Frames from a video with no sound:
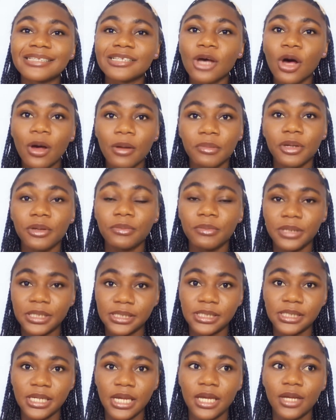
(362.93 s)
common
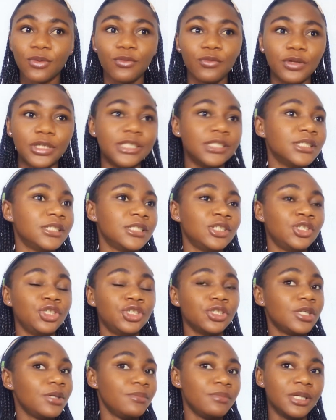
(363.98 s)
mistake which
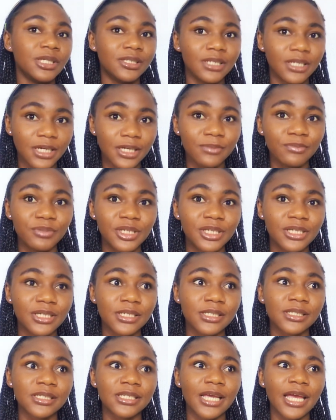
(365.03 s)
shouldn't be done
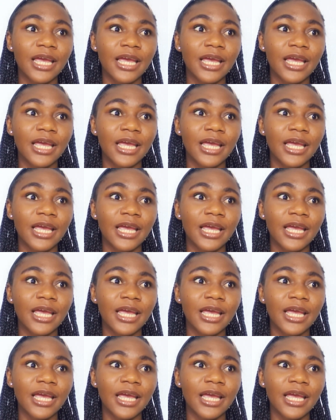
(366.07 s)
because